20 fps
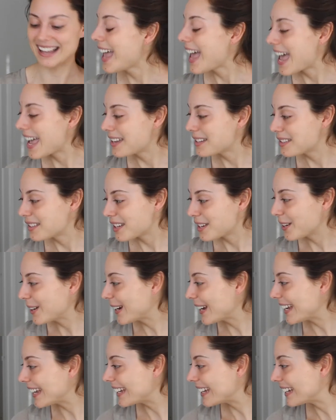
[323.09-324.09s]
Hey
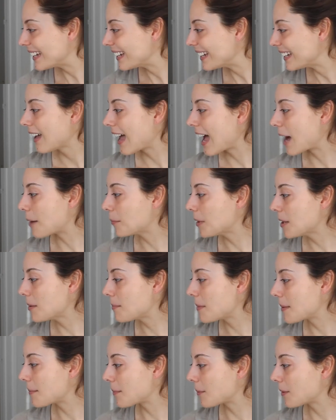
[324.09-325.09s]
Siri, how many
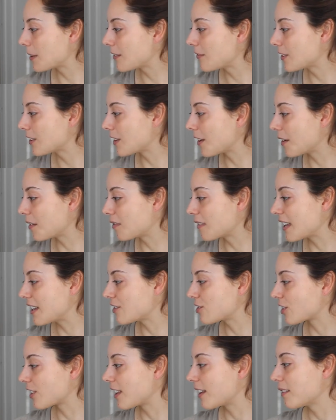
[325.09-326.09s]
people live in Los
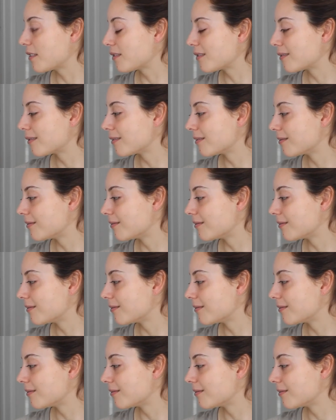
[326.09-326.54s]
Angeles?